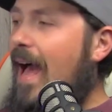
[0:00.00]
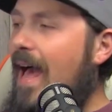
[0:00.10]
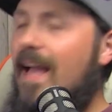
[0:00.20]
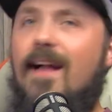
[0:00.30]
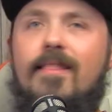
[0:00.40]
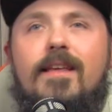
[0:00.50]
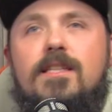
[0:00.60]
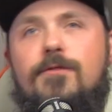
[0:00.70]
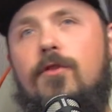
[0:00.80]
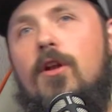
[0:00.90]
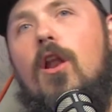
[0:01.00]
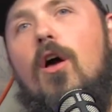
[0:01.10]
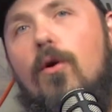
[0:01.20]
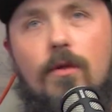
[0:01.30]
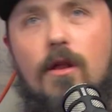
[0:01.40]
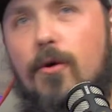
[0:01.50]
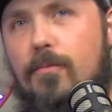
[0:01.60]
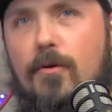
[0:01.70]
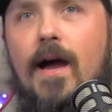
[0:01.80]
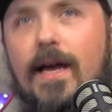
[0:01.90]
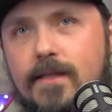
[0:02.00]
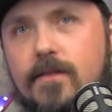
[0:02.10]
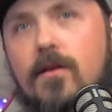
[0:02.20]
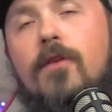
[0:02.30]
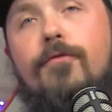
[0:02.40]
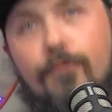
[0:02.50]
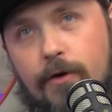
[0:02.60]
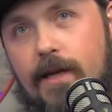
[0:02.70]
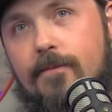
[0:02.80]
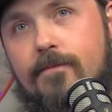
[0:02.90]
I got this for the low price of free.